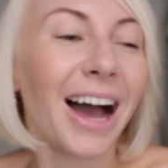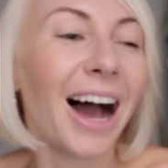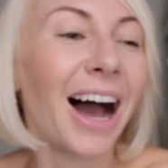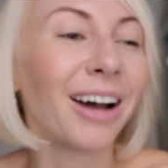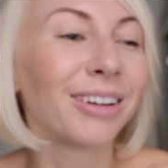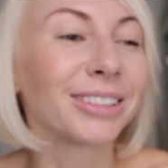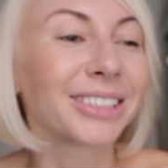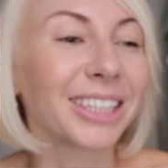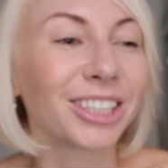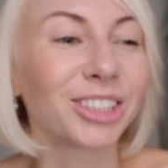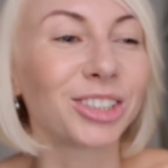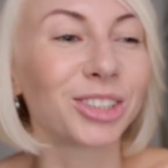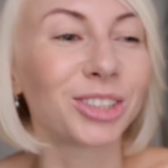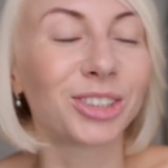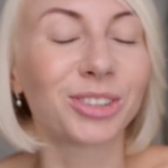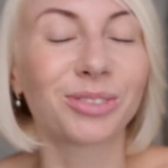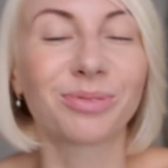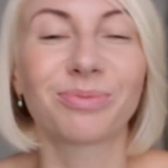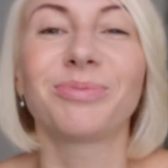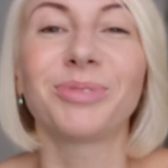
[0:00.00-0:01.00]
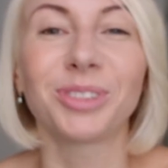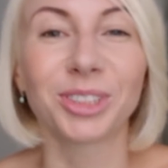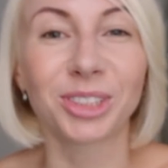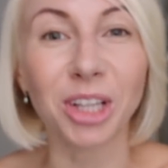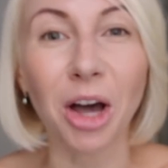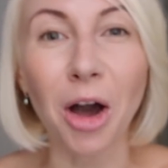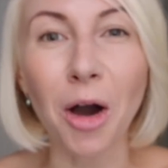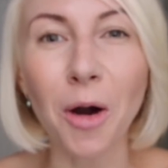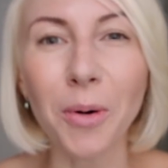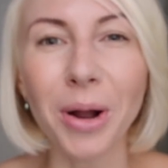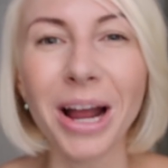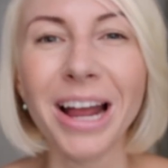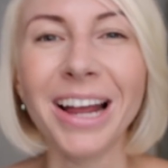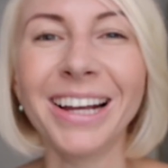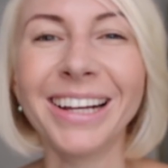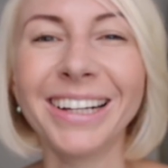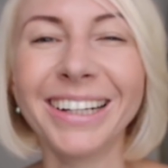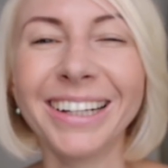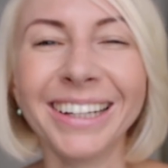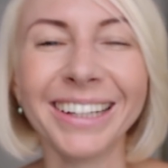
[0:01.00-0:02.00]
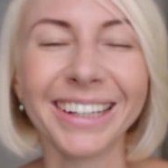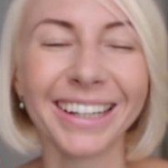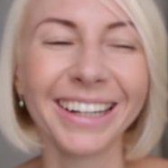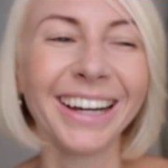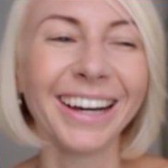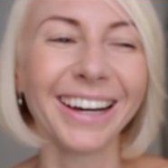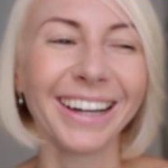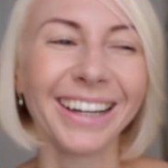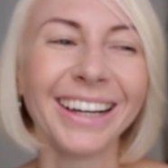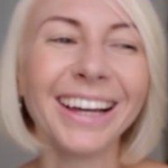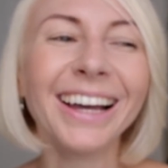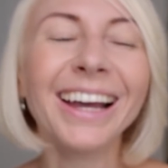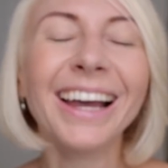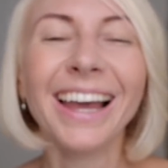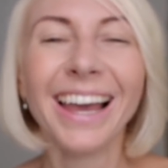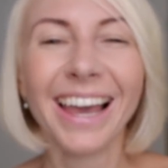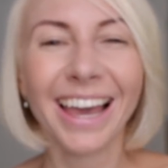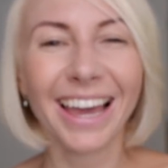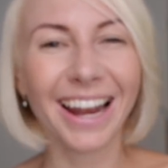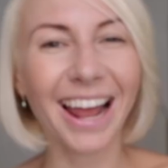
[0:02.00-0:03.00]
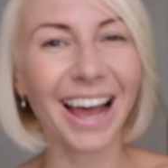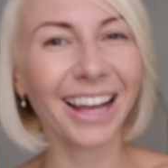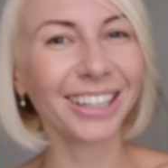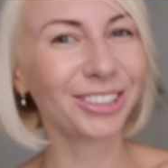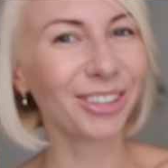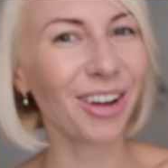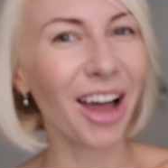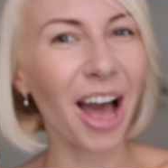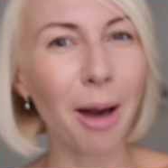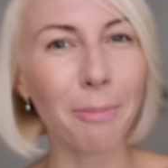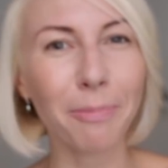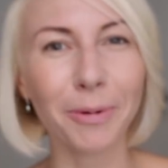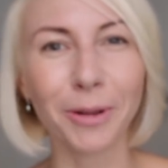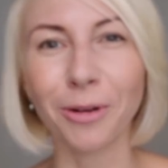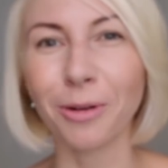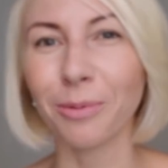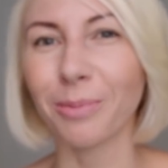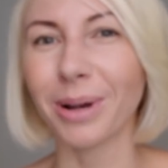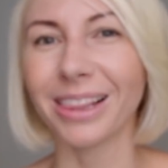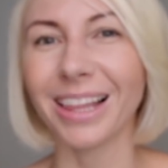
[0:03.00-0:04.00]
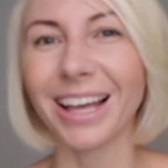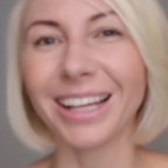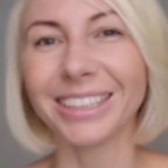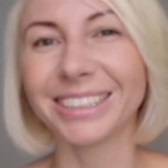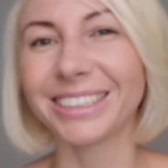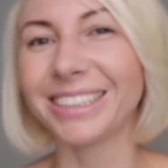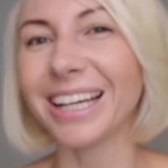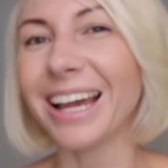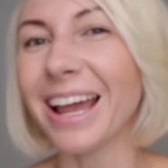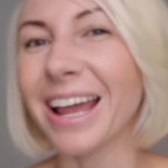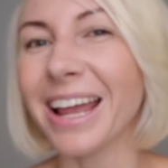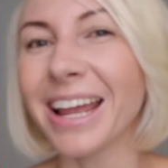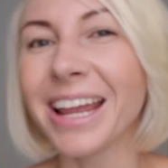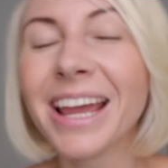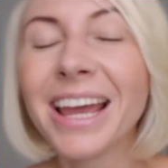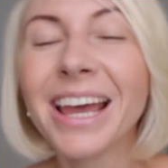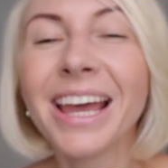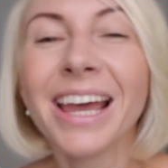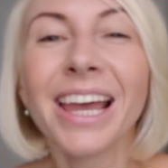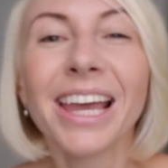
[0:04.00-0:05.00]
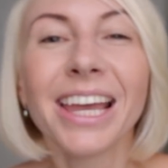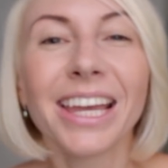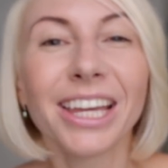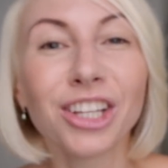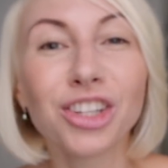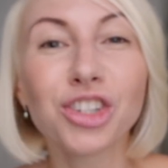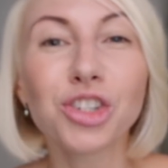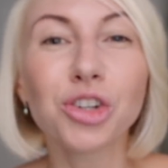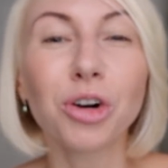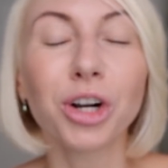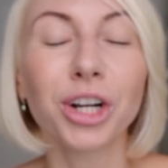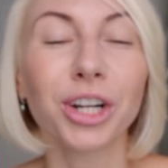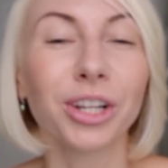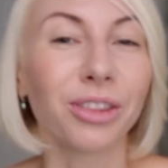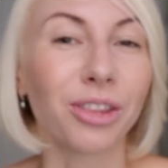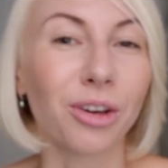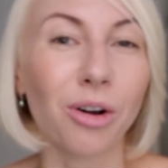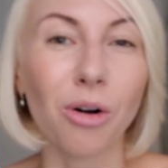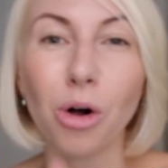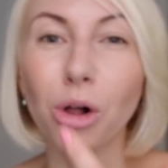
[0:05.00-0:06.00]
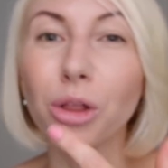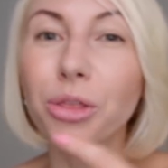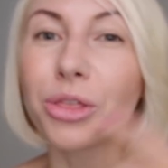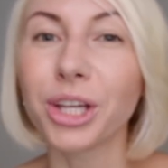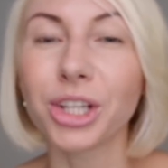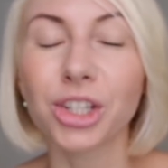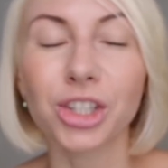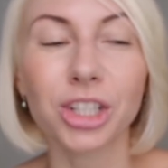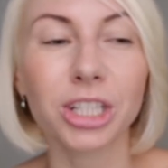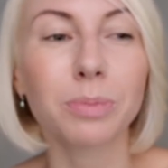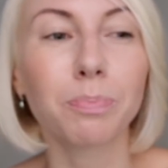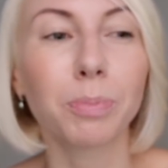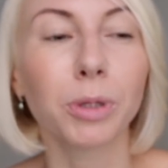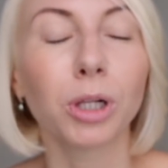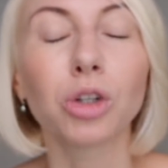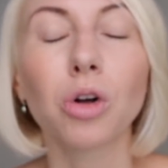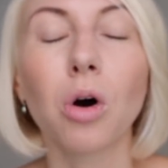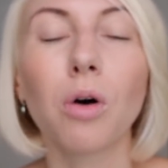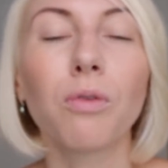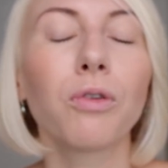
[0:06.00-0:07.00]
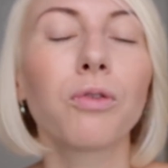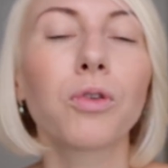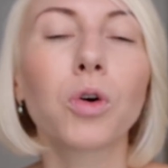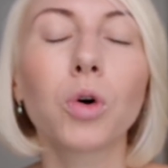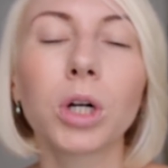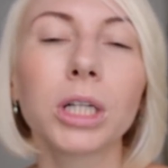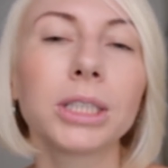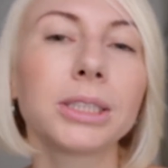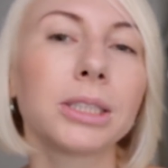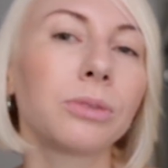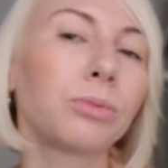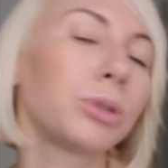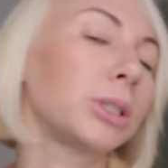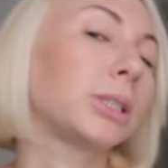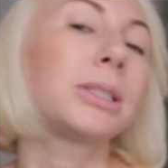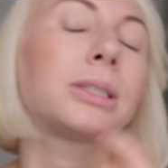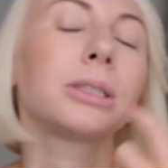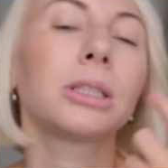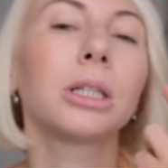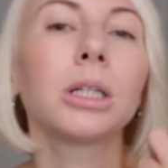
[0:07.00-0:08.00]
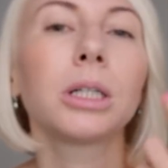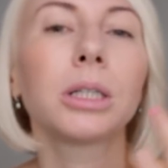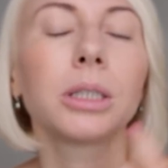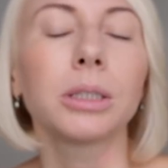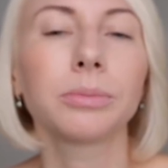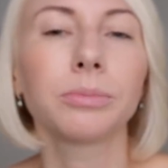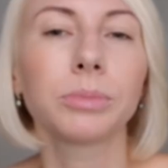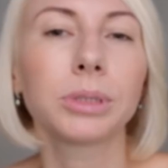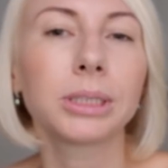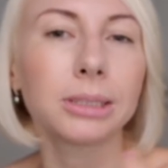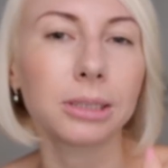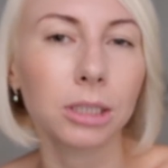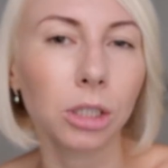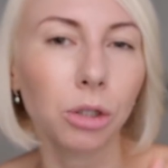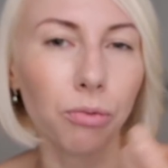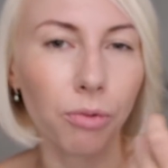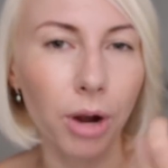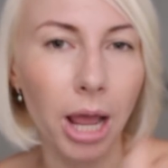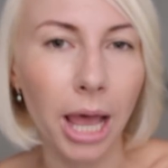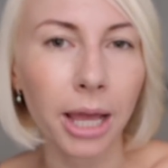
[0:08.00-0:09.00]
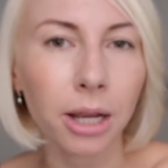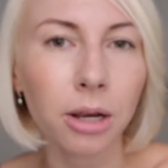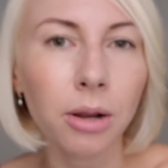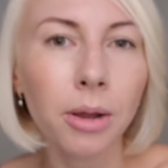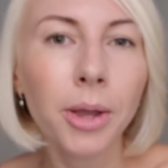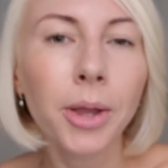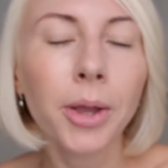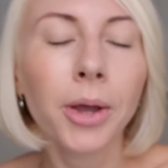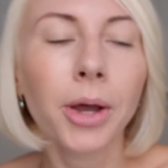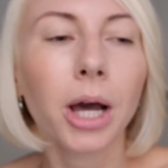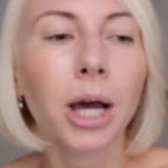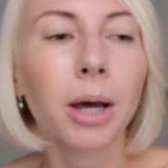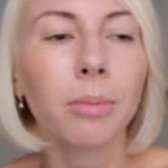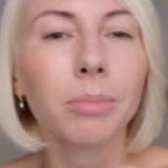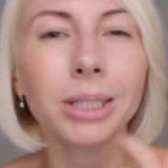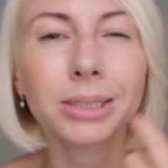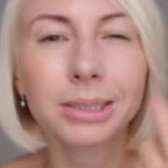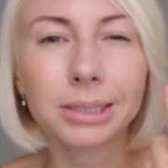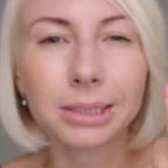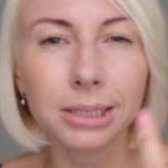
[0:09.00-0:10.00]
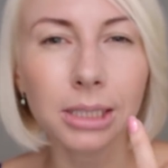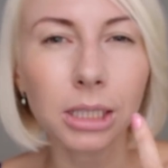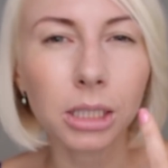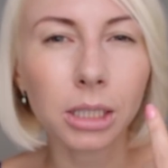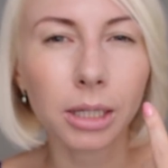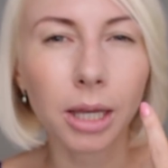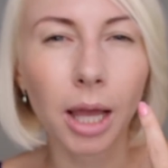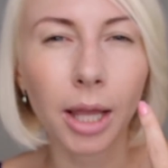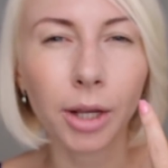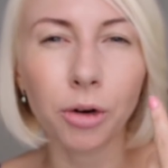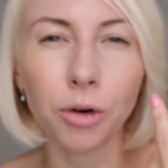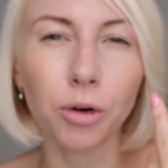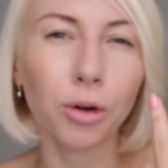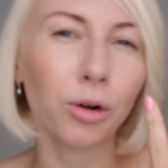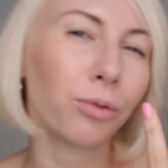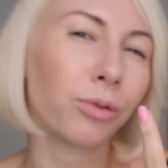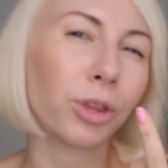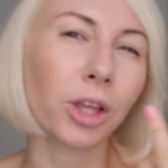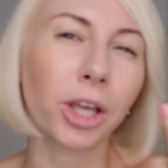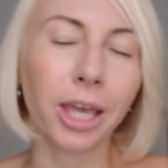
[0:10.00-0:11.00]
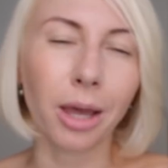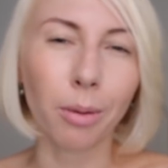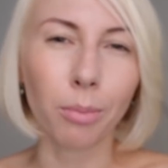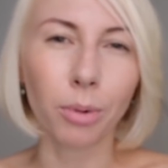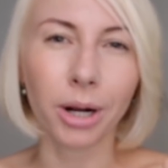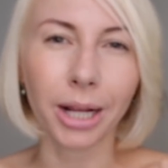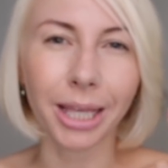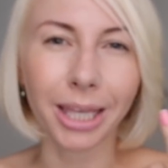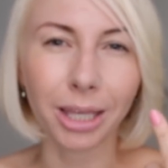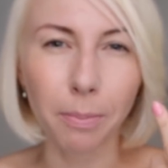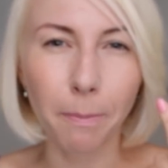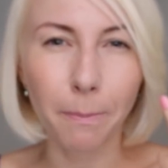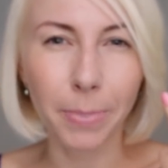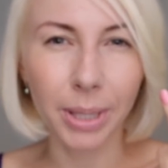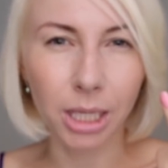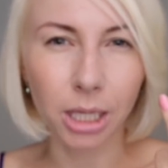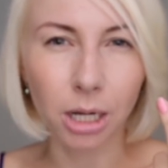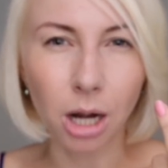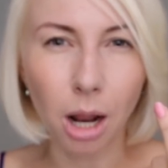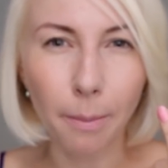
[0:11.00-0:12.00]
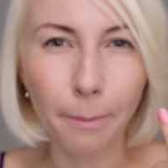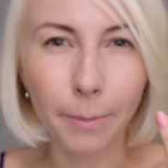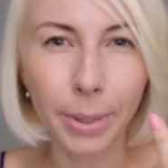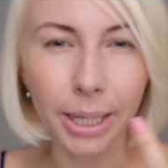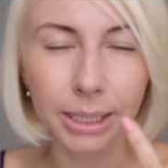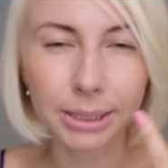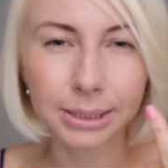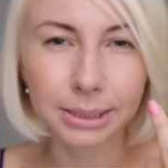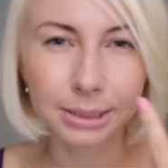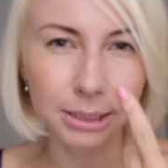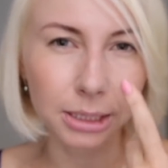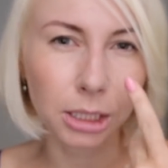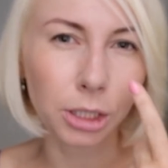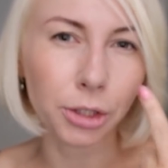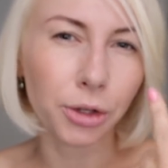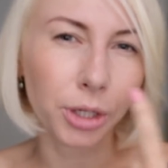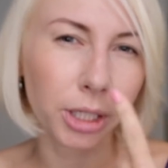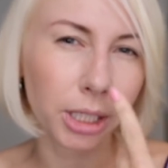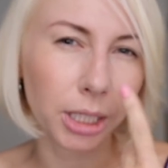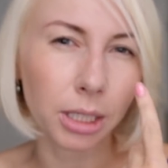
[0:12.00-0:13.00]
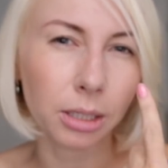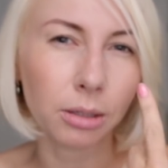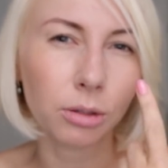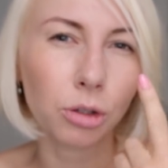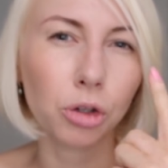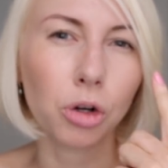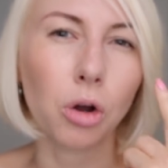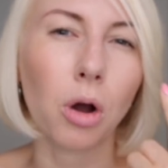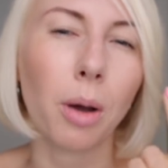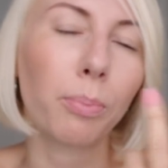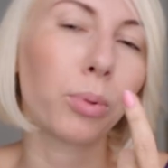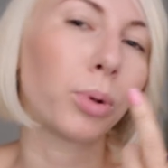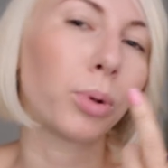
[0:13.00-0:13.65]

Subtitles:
I was like, so it had to happen on my last day in Jordan. The whole thing just peeled off. Of course, it was still red. It's still, I don't know if the camera can pick it up, but it's still, you can, you know, I